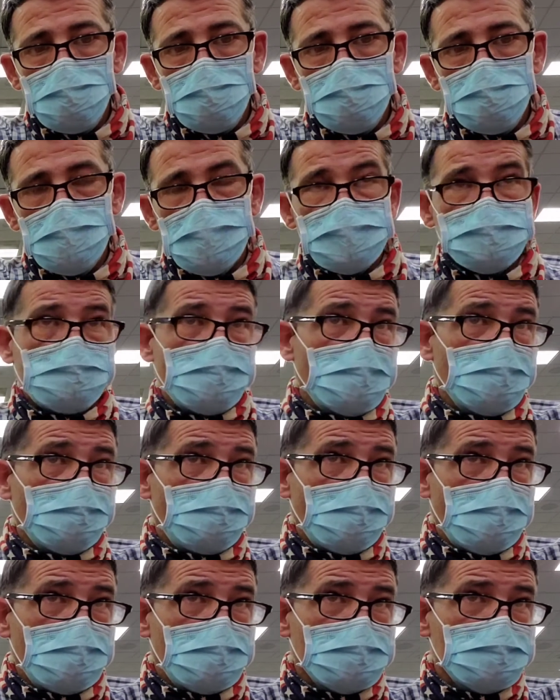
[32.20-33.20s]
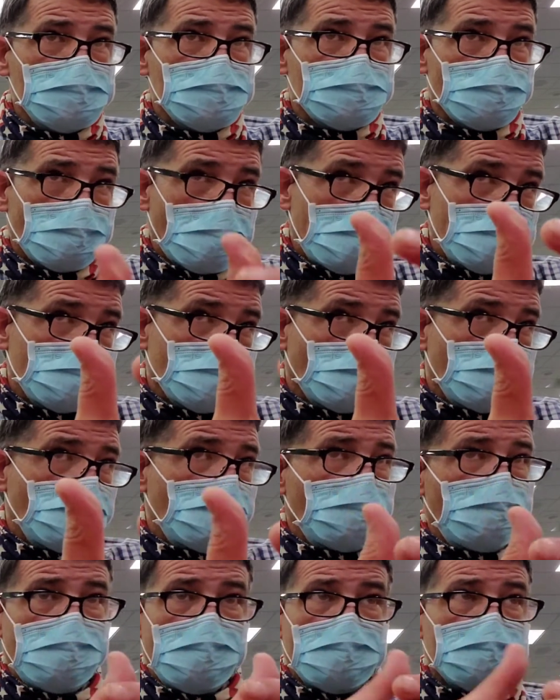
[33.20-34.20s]
Miss Benavides, Rachel
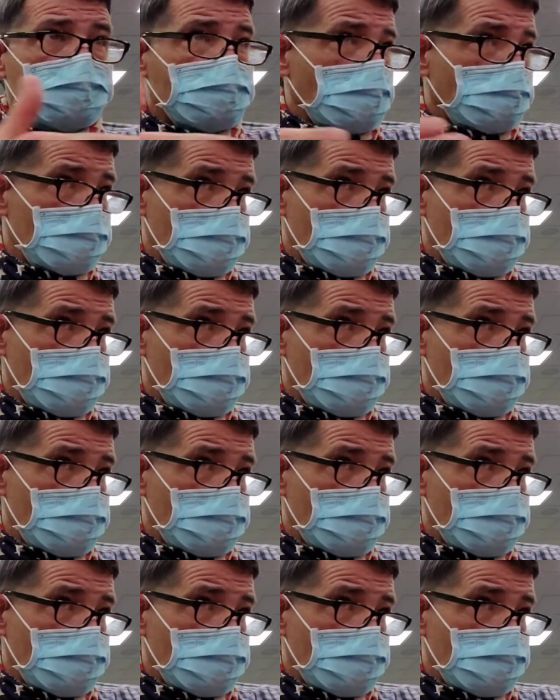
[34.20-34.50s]
Benavides,